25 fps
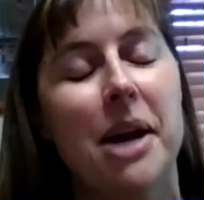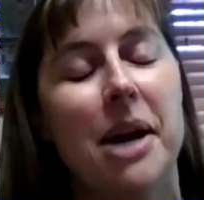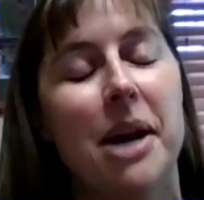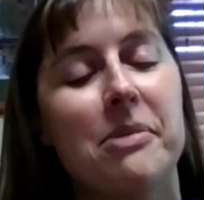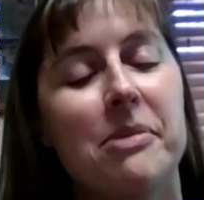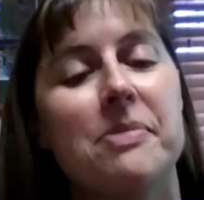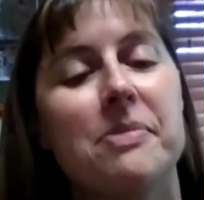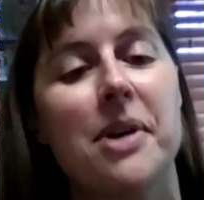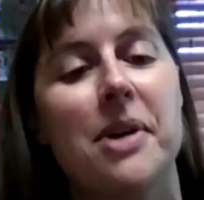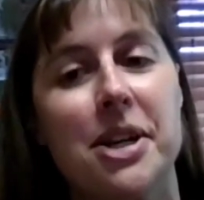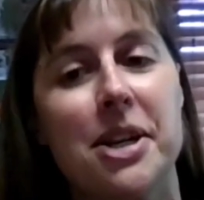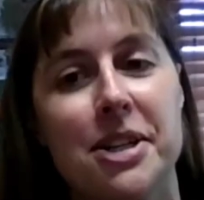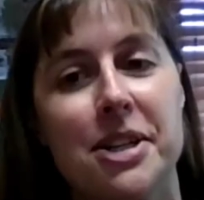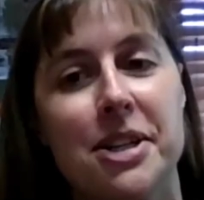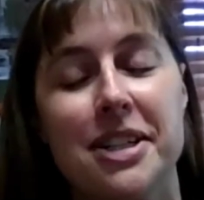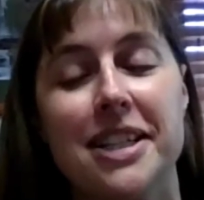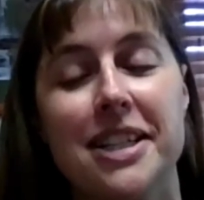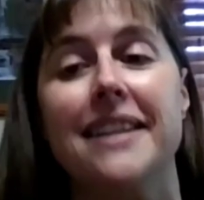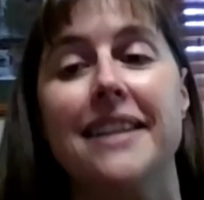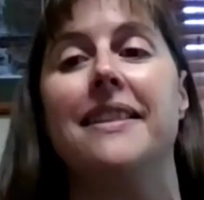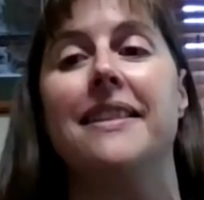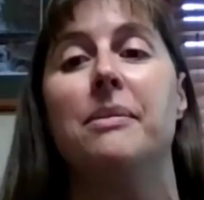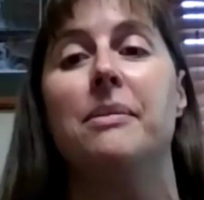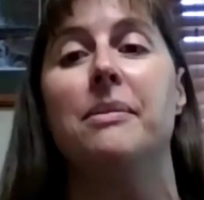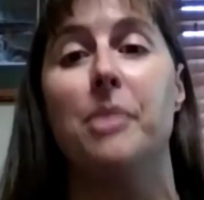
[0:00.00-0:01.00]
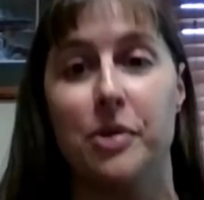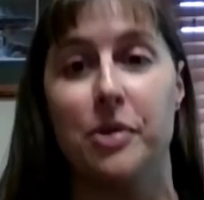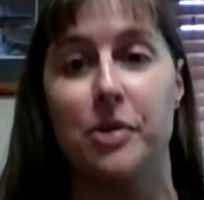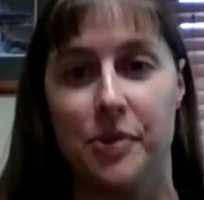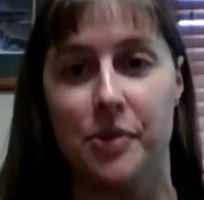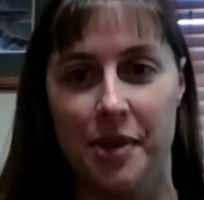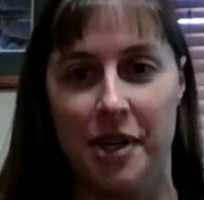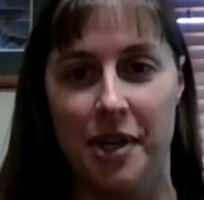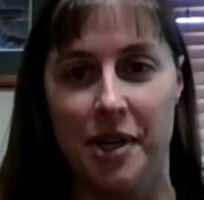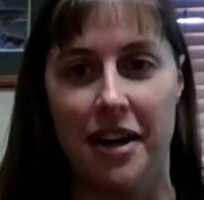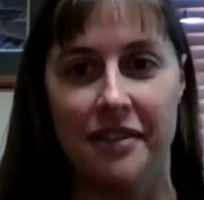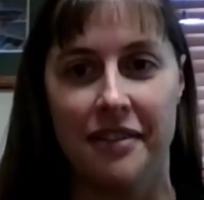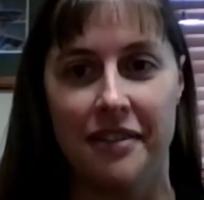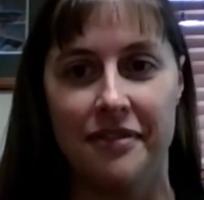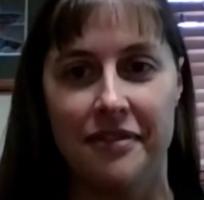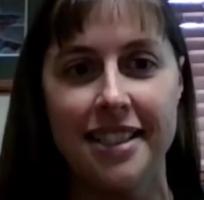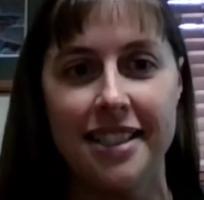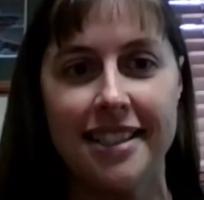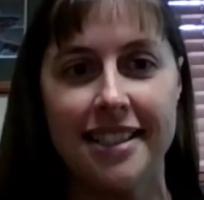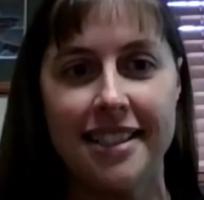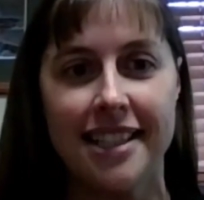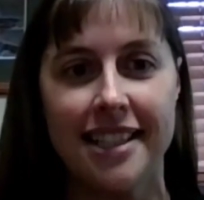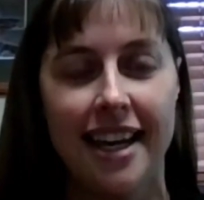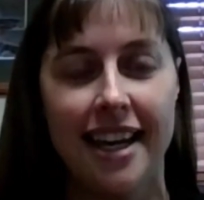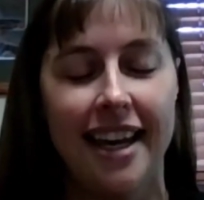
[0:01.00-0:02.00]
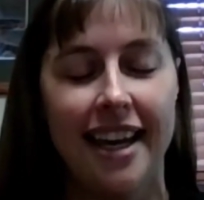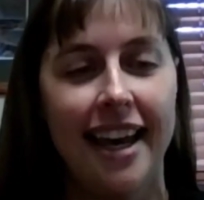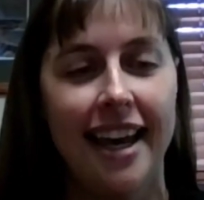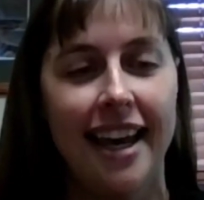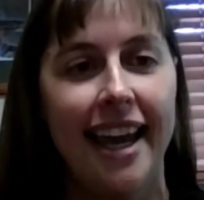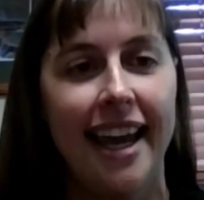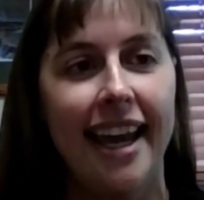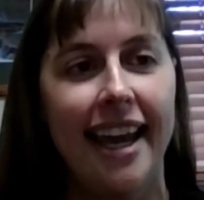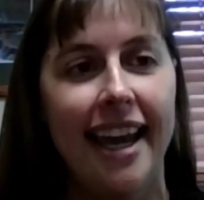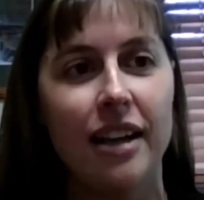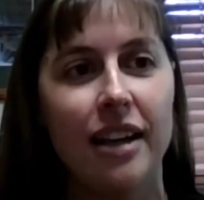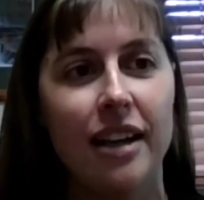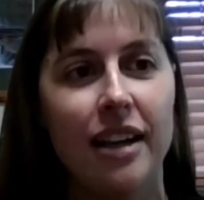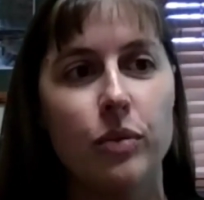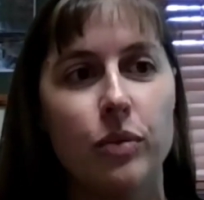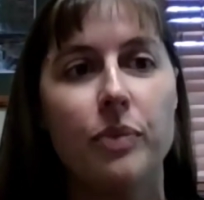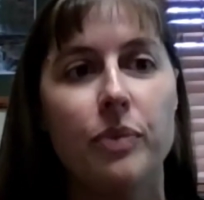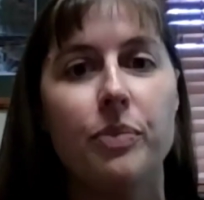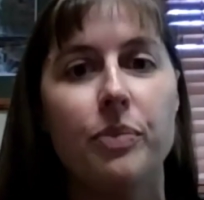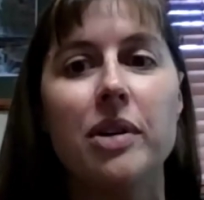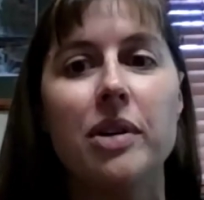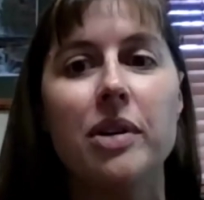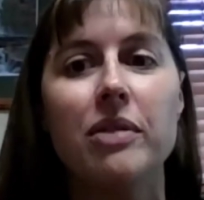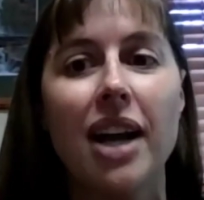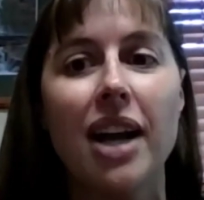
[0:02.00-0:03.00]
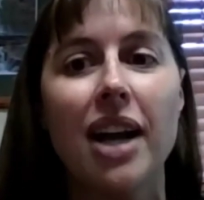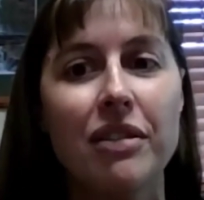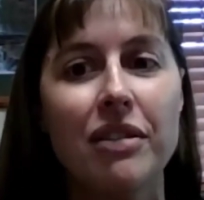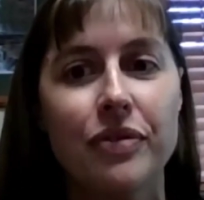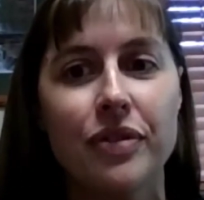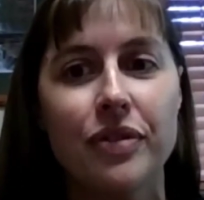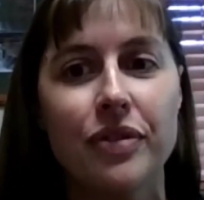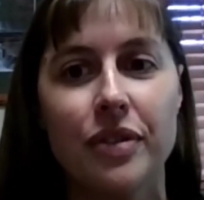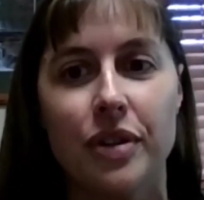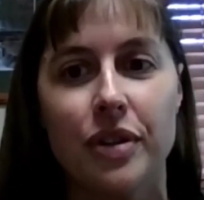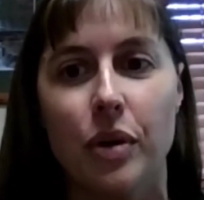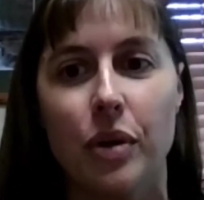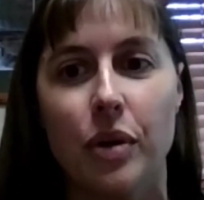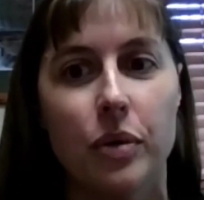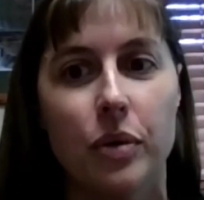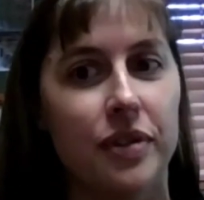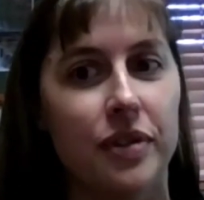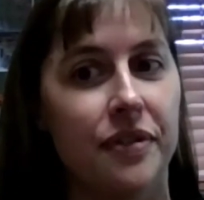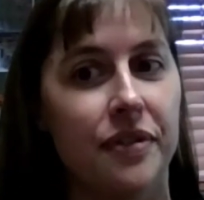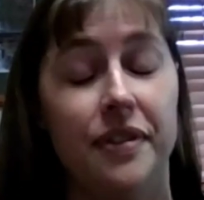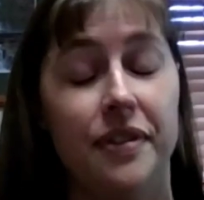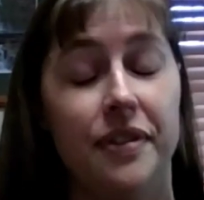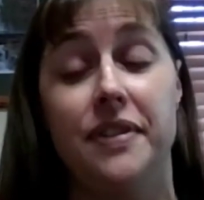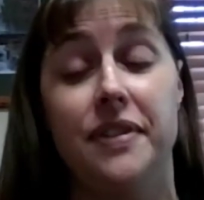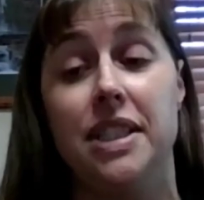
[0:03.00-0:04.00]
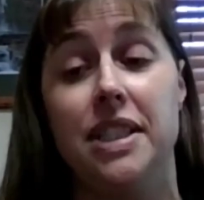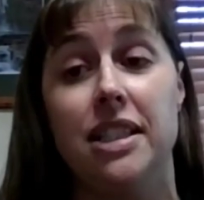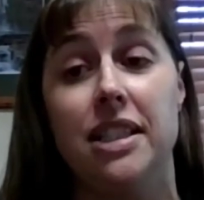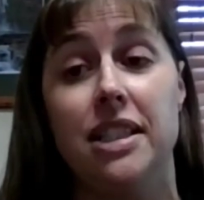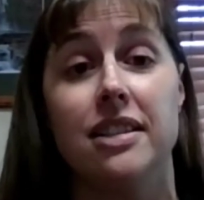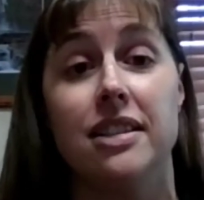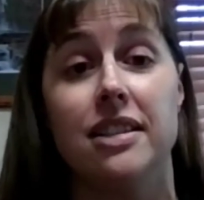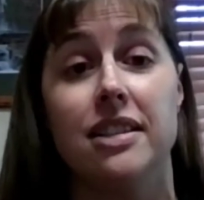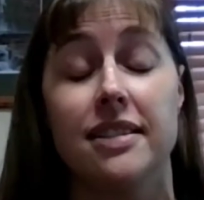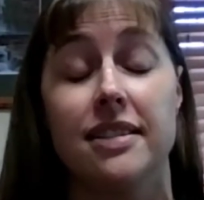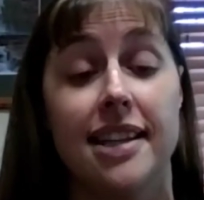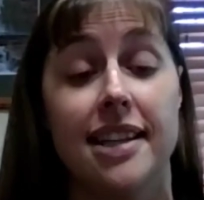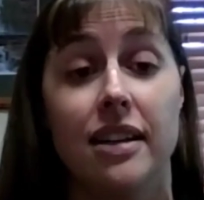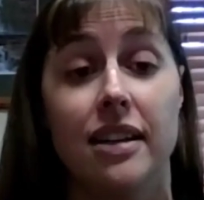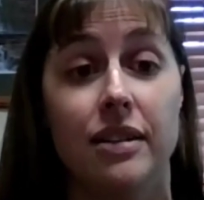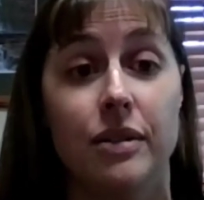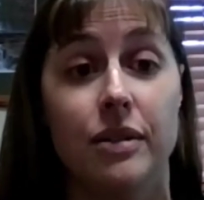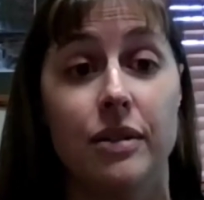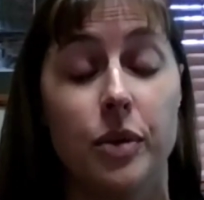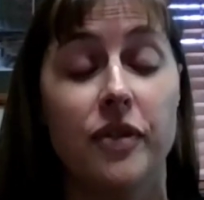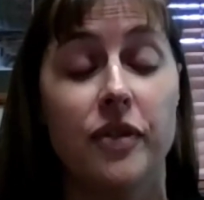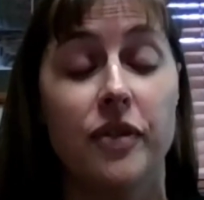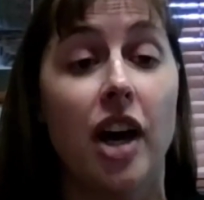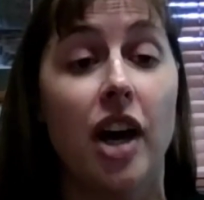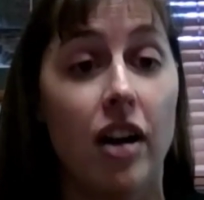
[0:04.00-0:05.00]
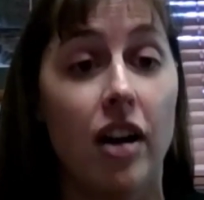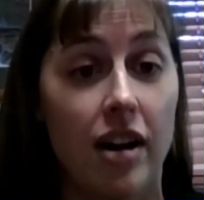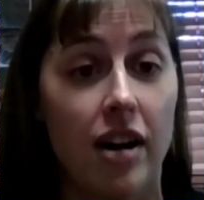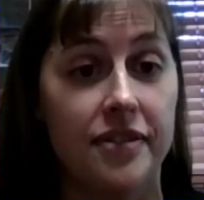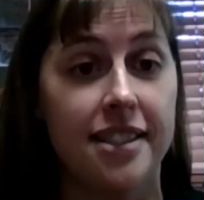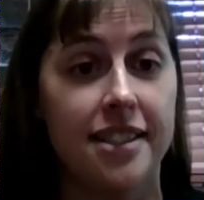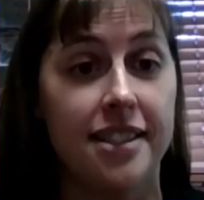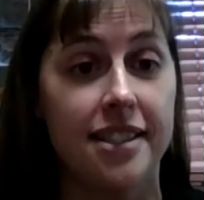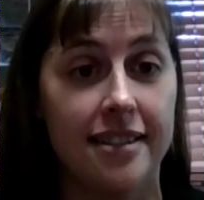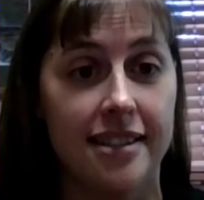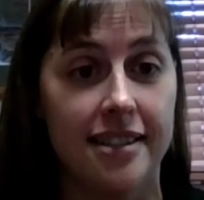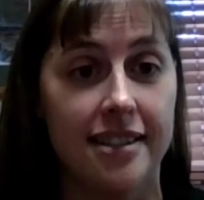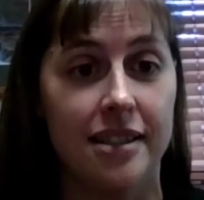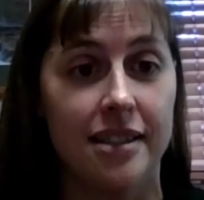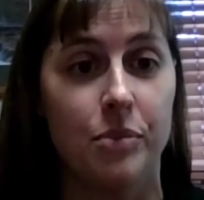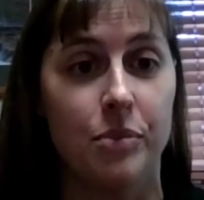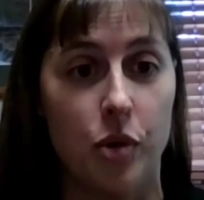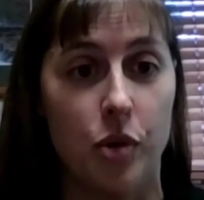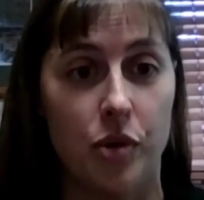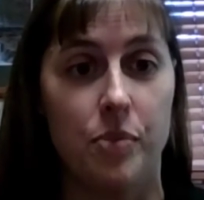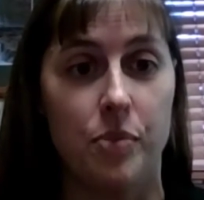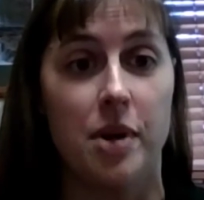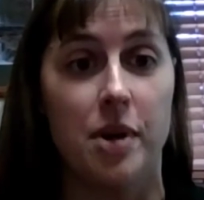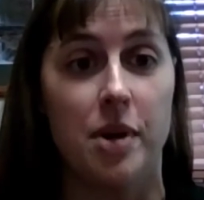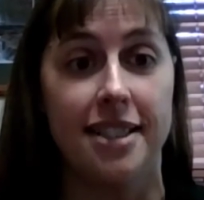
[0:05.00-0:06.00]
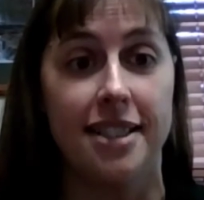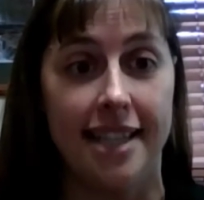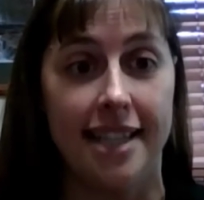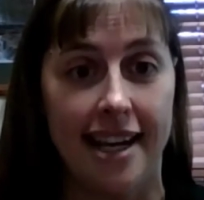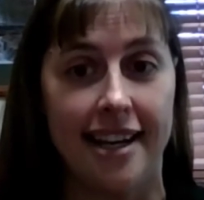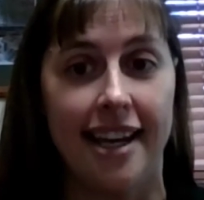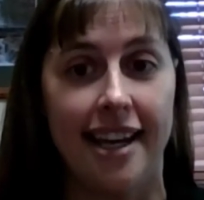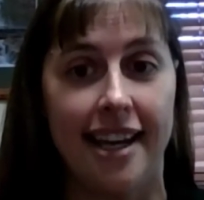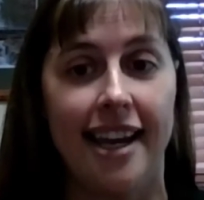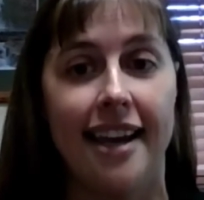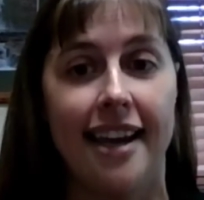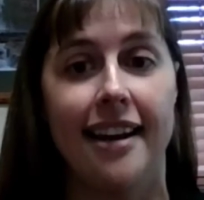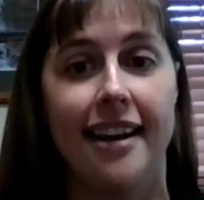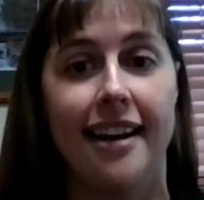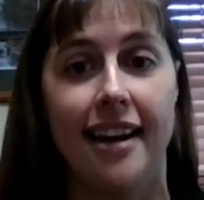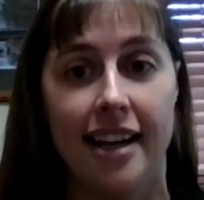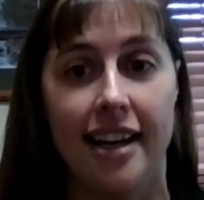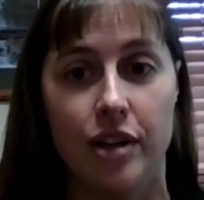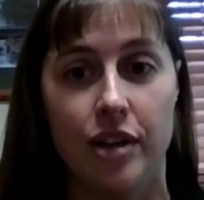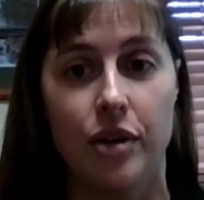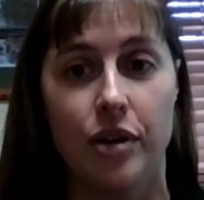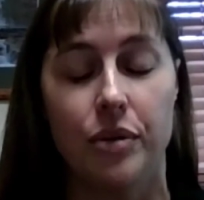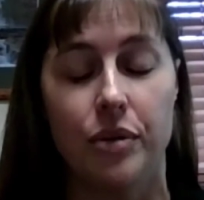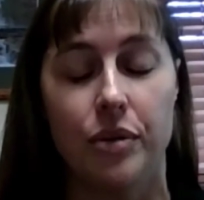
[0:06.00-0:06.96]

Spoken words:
I'm a partner in the Bozeman office, and we've been around for over 50 years, and we've got offices in both Montana and Idaho.